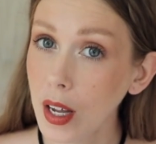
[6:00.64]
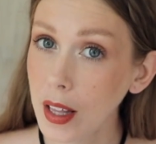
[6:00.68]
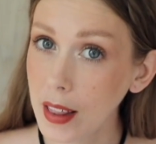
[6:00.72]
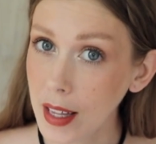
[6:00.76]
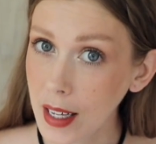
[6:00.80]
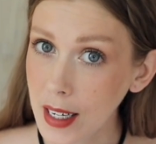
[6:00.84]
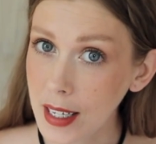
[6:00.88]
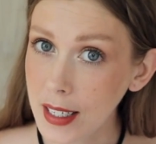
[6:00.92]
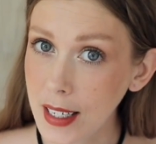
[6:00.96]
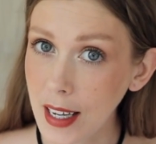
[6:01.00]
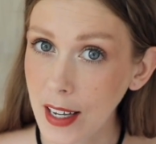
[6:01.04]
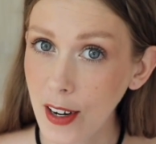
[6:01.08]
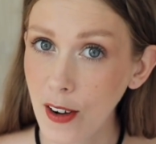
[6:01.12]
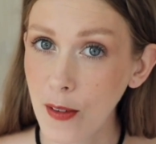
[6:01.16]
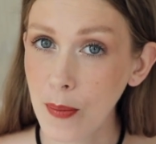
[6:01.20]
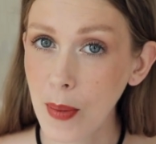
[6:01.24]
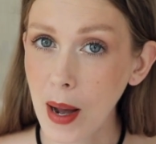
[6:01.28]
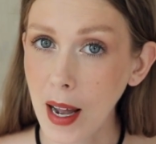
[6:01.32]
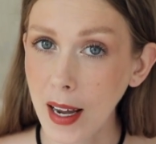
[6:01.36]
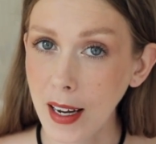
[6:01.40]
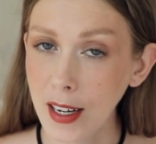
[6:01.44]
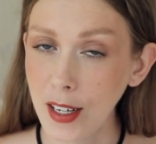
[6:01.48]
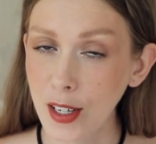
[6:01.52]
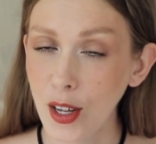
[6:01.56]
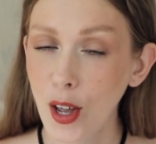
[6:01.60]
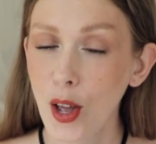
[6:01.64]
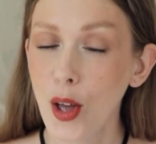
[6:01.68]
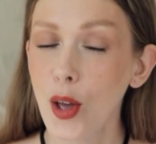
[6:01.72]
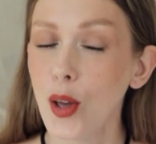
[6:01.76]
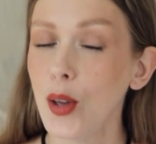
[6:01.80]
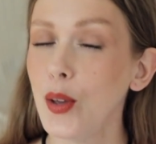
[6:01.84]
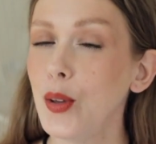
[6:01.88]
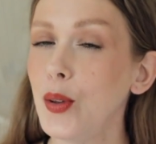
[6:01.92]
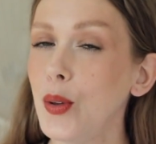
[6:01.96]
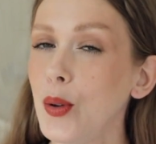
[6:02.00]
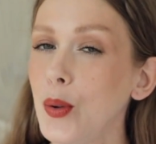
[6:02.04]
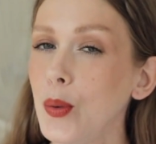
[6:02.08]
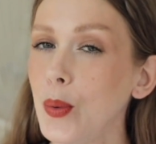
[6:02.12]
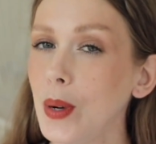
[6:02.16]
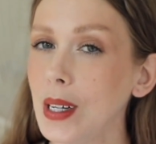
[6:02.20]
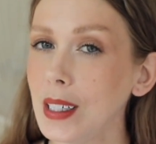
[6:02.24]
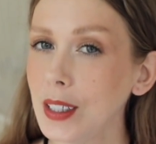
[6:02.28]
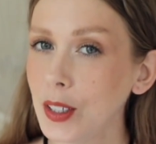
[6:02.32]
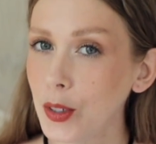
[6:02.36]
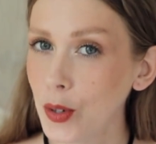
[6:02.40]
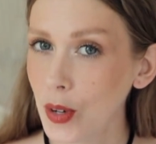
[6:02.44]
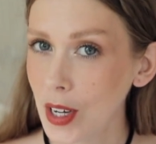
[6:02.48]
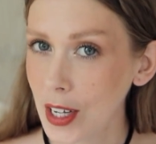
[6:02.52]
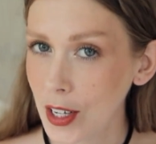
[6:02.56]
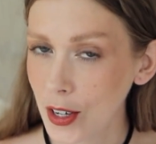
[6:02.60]
in that state of mind, you will
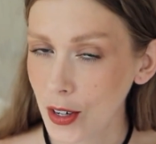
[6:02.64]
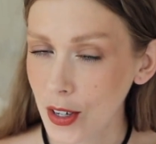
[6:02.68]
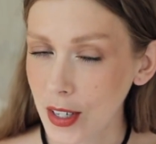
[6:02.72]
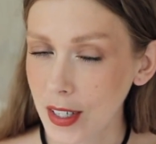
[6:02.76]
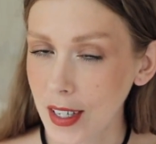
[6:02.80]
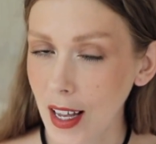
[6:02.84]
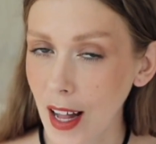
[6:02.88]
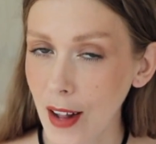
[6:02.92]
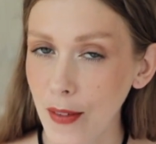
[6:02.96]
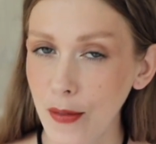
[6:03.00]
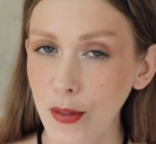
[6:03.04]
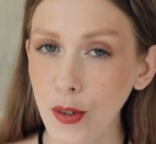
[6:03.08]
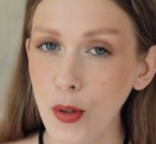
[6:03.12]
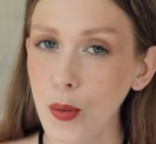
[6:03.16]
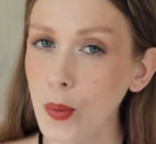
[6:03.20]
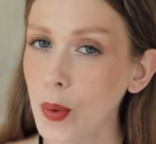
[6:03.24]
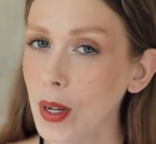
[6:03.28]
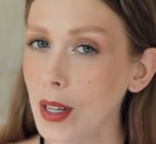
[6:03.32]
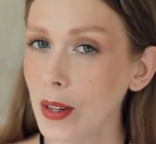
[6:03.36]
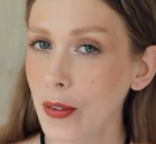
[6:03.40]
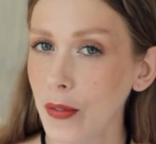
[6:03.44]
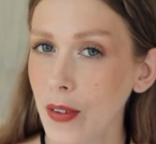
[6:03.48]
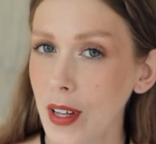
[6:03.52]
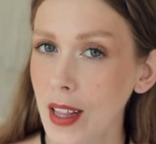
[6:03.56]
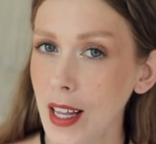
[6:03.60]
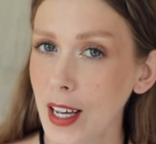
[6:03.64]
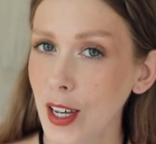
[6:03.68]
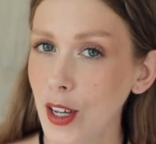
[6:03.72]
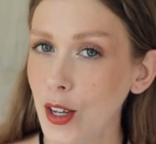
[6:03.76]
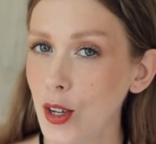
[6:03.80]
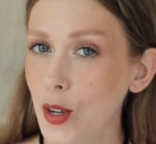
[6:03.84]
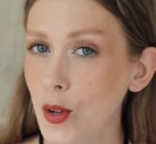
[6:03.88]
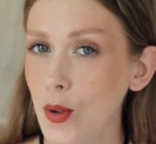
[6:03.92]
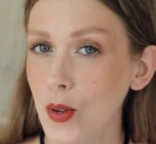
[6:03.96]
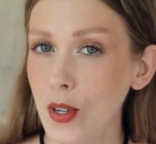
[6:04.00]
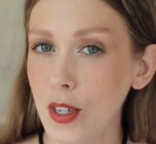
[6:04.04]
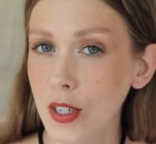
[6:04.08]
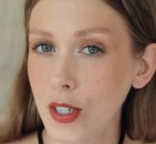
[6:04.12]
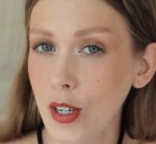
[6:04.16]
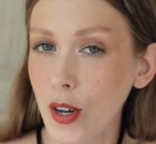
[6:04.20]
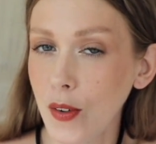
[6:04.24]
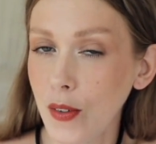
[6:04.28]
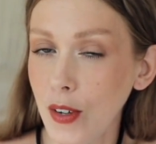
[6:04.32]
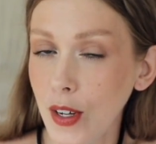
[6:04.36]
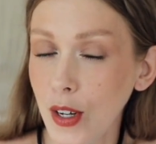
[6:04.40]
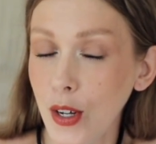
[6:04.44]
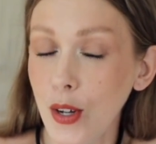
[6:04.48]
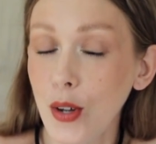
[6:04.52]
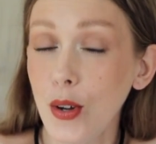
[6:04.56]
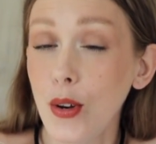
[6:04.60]
treat yourself, you will feel like you deserve
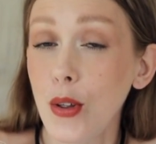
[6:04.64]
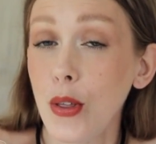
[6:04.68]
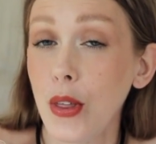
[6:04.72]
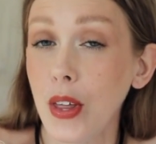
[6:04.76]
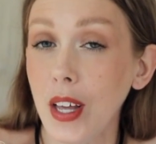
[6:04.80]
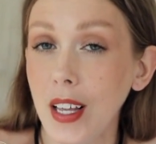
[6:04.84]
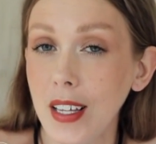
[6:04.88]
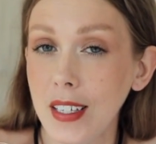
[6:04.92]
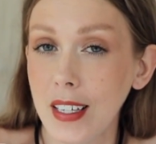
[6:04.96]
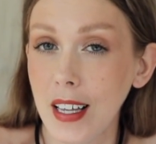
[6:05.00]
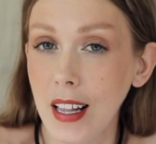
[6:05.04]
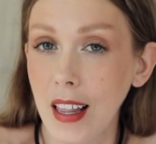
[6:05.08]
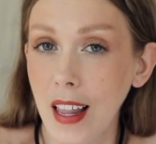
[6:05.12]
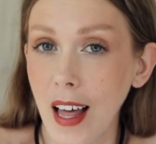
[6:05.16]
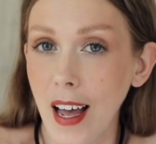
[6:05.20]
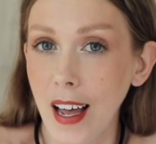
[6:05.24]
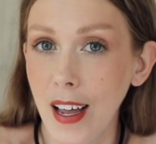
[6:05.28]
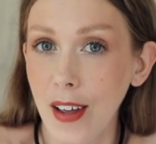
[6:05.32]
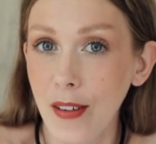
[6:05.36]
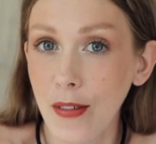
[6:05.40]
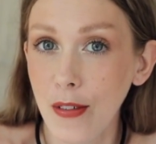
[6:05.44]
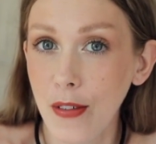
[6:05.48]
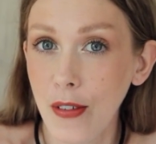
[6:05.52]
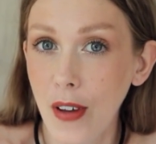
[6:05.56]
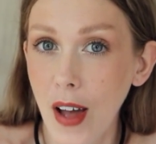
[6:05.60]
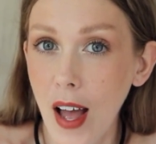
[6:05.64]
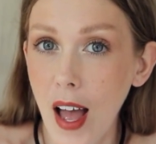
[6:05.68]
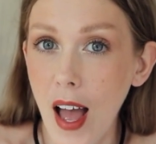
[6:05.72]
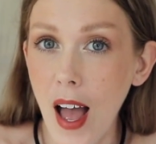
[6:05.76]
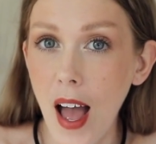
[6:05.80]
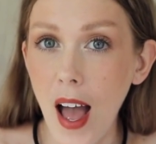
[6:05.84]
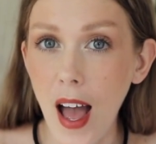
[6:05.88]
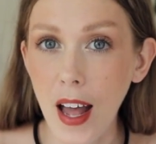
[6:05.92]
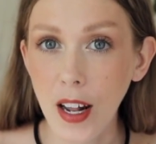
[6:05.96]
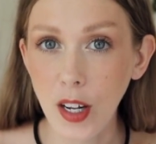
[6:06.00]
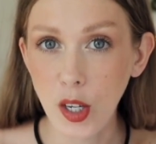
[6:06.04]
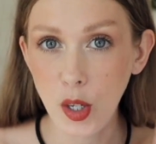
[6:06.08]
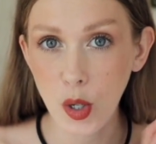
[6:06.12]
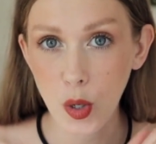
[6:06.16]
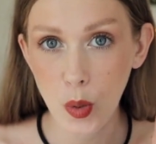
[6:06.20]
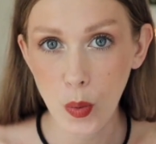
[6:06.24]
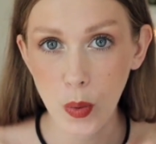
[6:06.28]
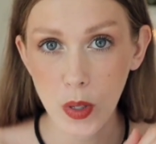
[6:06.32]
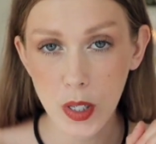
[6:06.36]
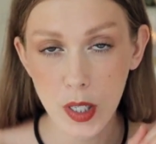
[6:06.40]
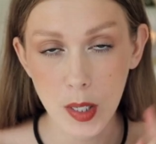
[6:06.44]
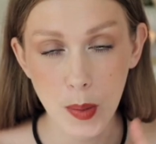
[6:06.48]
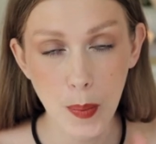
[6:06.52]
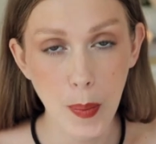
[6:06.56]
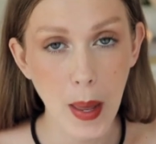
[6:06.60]
the good things in life, and you
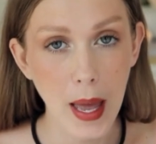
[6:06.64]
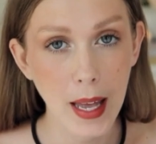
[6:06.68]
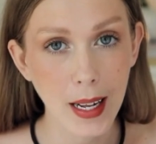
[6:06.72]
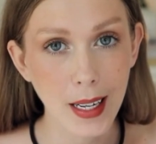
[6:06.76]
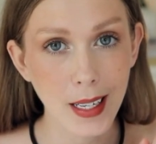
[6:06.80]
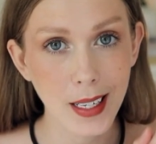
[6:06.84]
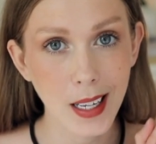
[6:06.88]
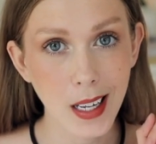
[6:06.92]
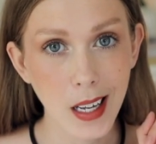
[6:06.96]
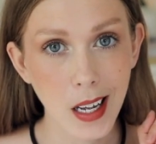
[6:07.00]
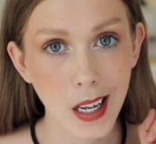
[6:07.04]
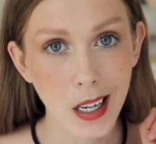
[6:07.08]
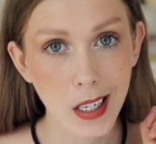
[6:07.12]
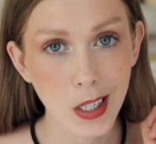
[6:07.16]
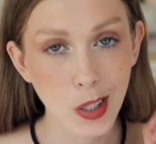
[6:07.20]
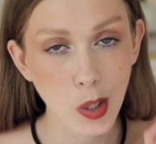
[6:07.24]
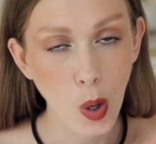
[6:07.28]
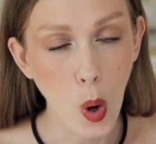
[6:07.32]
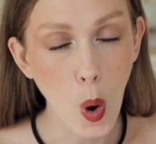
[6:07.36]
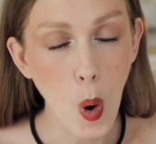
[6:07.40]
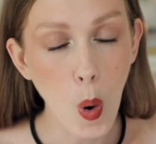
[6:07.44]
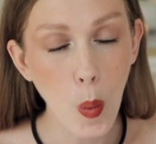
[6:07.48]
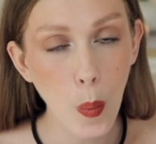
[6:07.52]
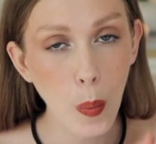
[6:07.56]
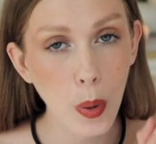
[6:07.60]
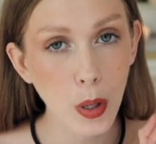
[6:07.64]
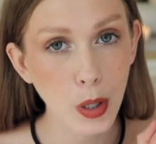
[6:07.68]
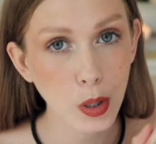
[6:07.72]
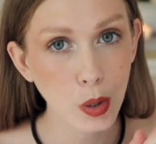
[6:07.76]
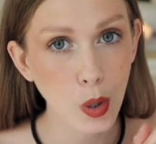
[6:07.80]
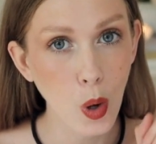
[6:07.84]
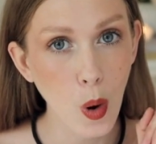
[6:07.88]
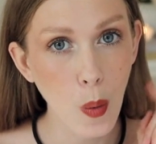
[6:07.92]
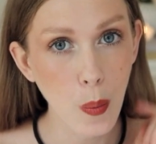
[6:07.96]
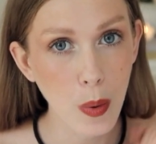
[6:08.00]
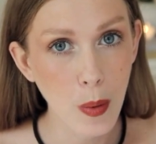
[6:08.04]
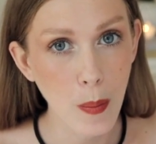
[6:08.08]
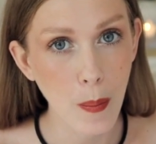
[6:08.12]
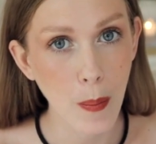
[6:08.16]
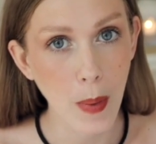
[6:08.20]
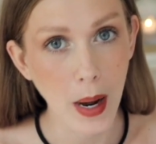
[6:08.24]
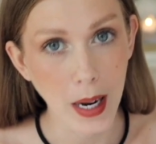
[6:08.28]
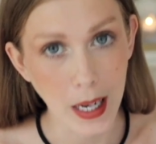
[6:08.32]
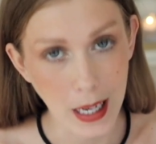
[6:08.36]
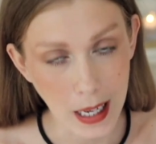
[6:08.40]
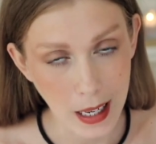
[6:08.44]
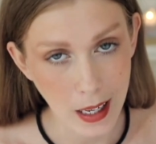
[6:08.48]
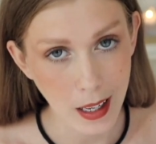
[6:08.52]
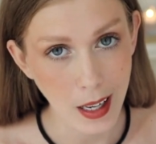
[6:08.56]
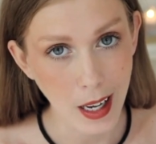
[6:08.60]
will spend top
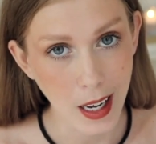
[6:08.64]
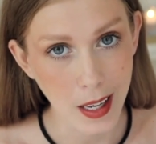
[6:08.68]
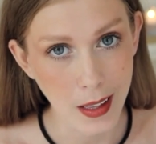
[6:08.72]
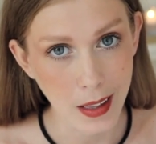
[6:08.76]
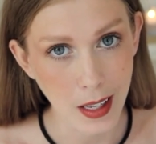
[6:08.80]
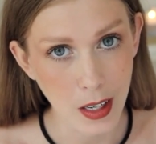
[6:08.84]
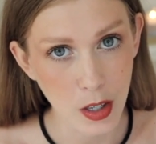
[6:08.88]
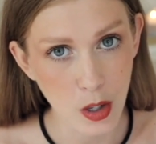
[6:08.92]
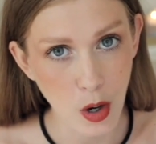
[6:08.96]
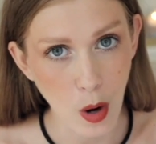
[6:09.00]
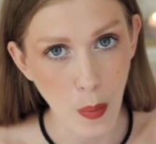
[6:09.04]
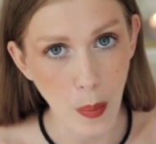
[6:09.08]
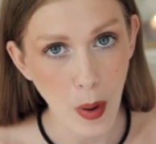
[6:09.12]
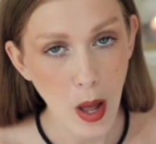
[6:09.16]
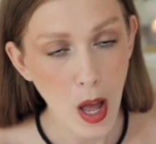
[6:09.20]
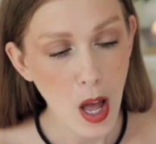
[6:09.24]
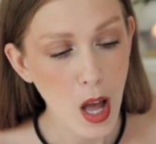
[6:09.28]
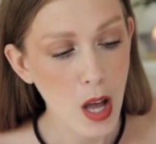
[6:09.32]
money in that shop.